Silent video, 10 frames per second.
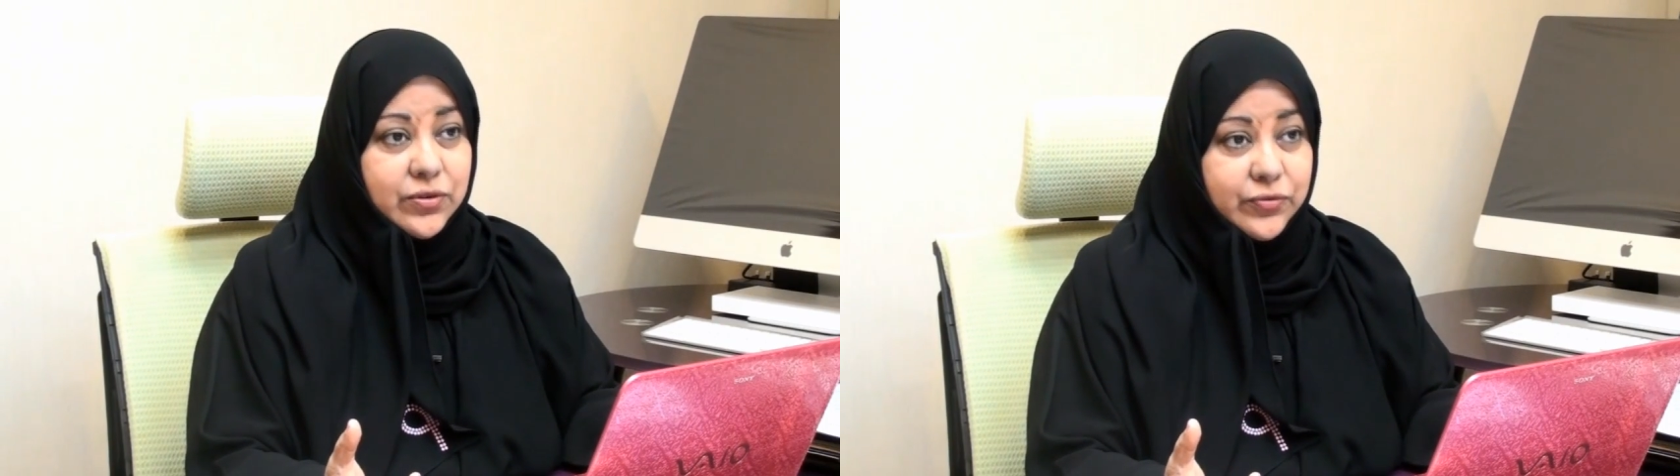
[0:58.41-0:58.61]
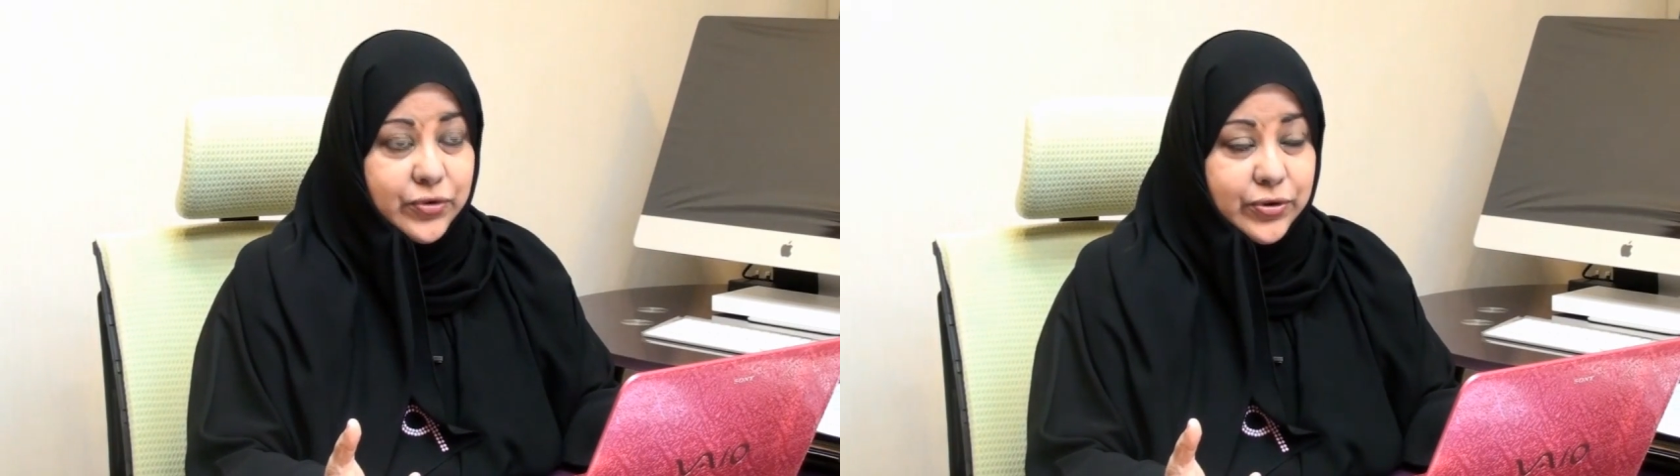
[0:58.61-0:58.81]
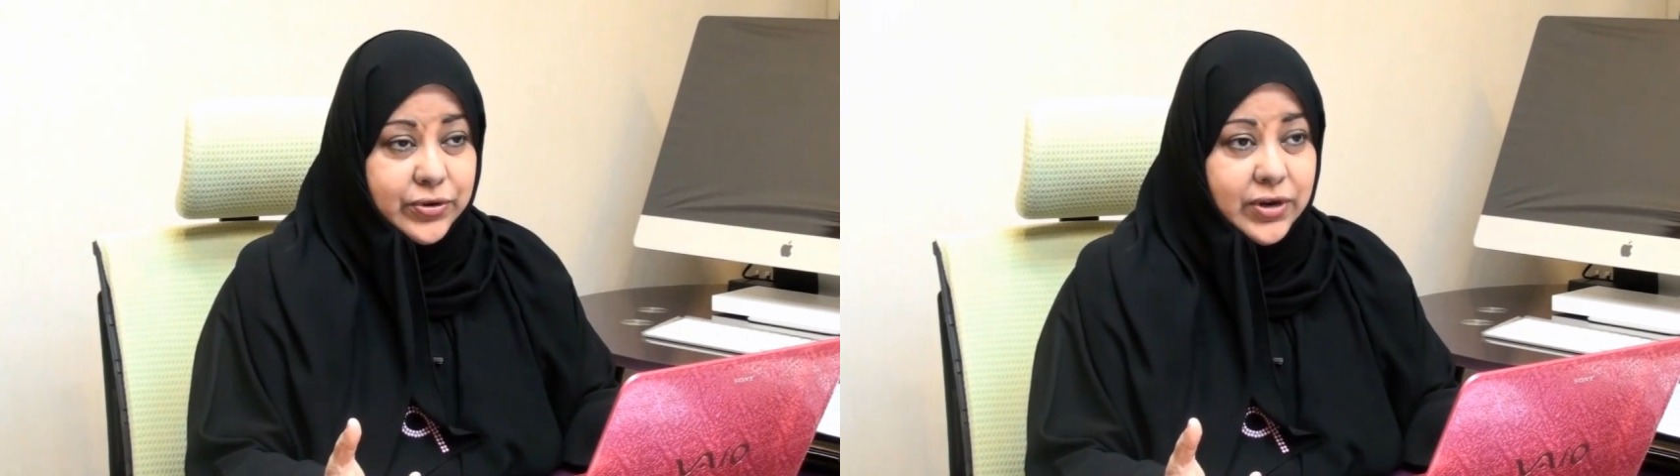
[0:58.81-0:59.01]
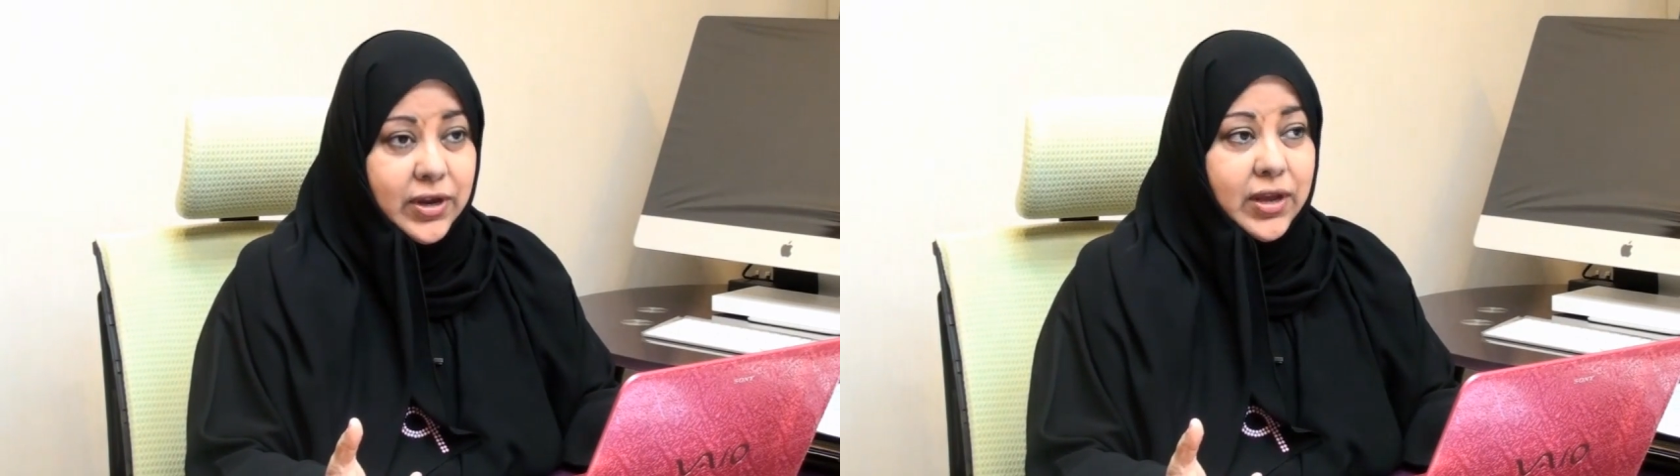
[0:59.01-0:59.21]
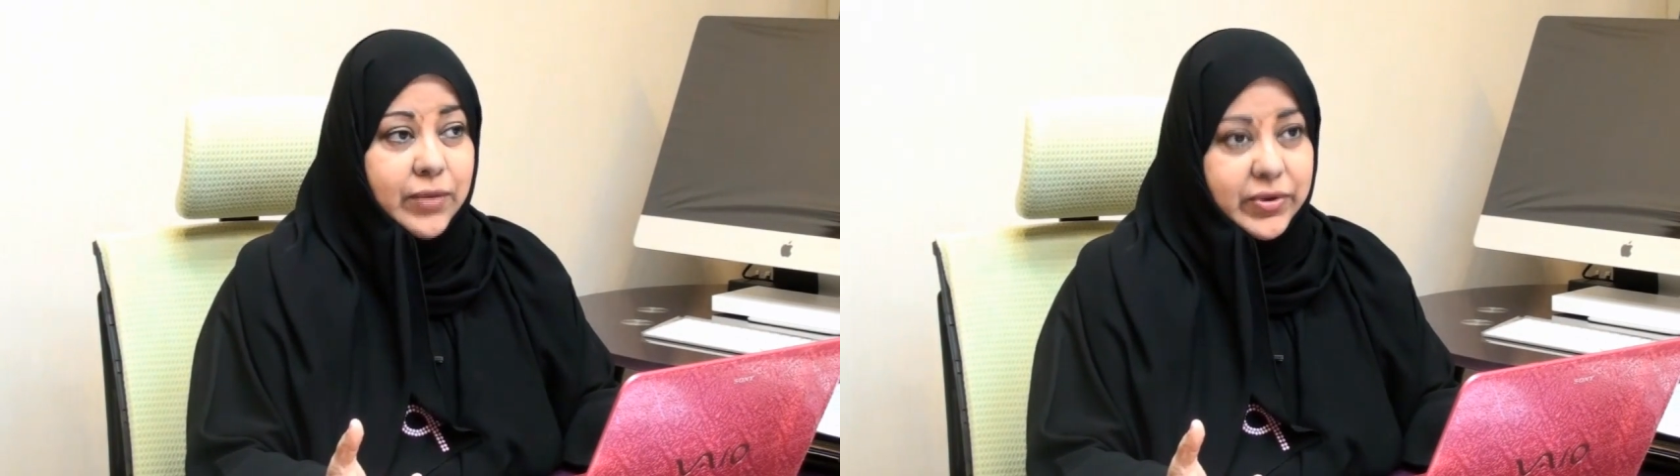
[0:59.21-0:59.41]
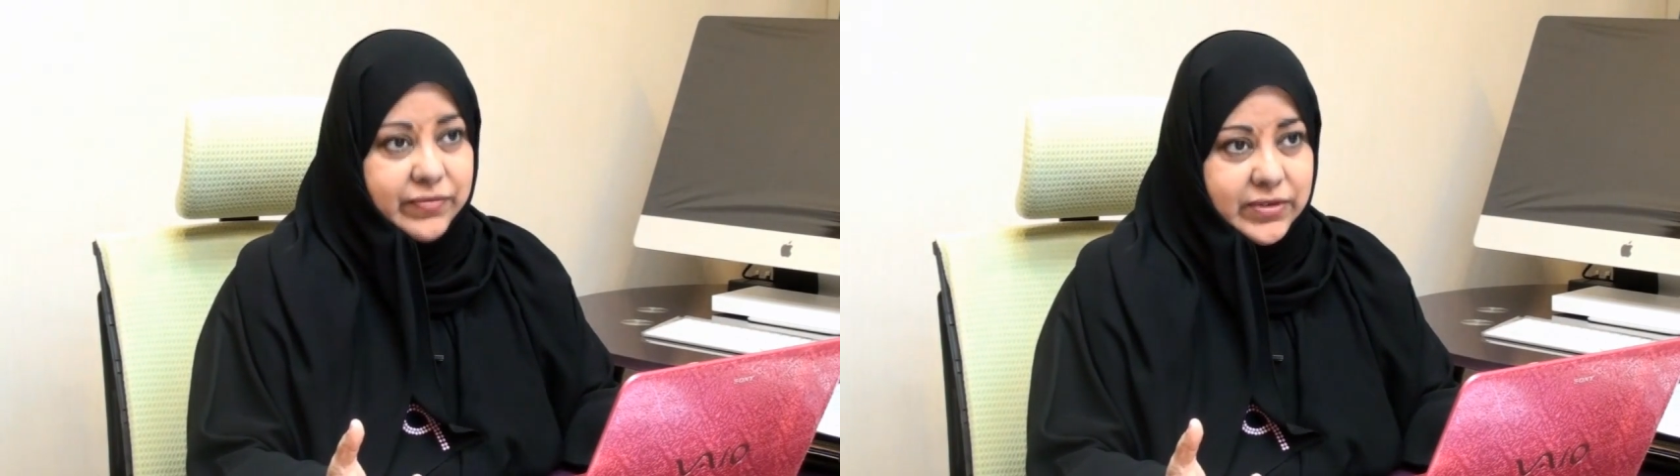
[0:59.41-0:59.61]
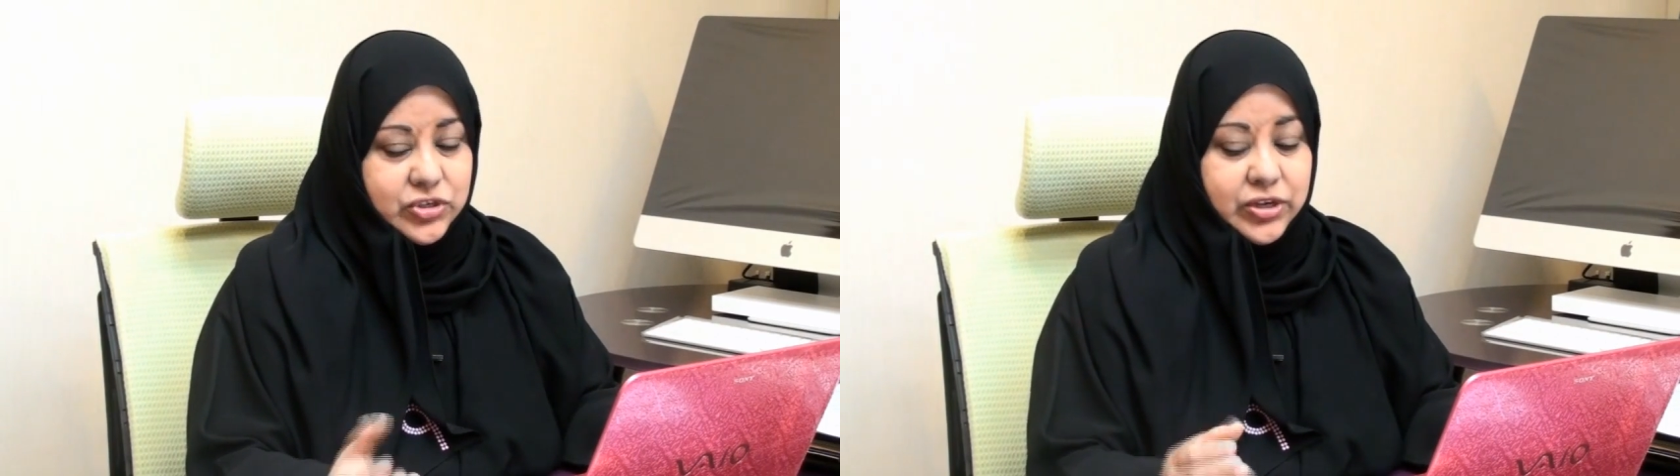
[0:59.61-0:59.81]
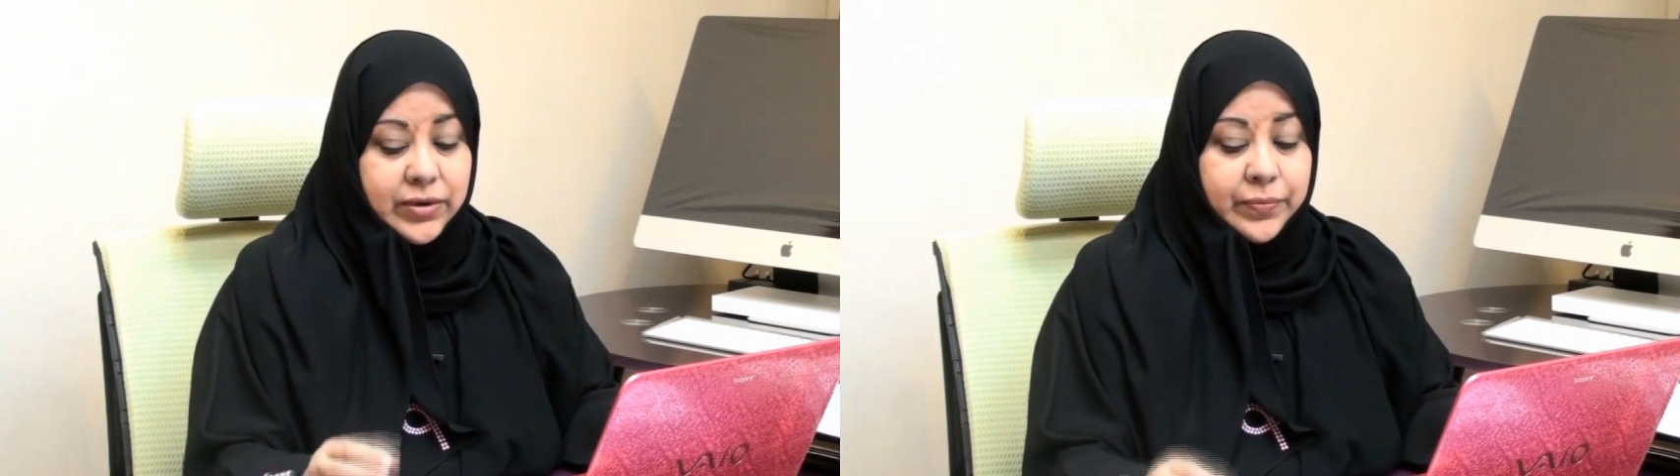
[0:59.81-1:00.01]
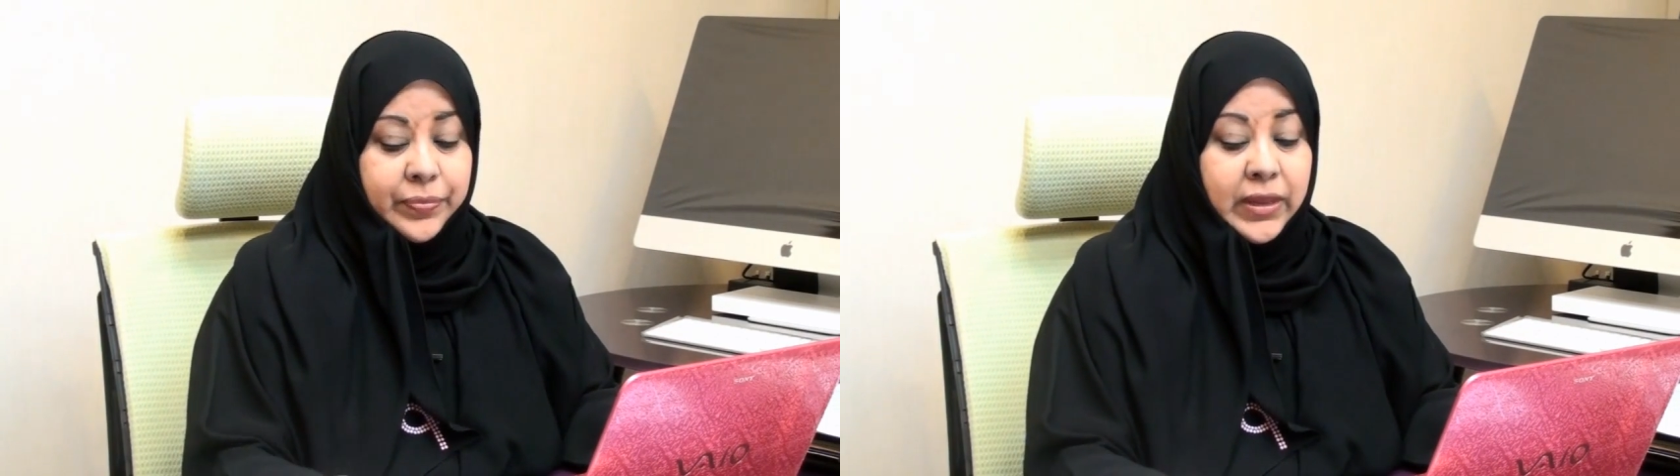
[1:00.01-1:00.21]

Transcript: for prevention.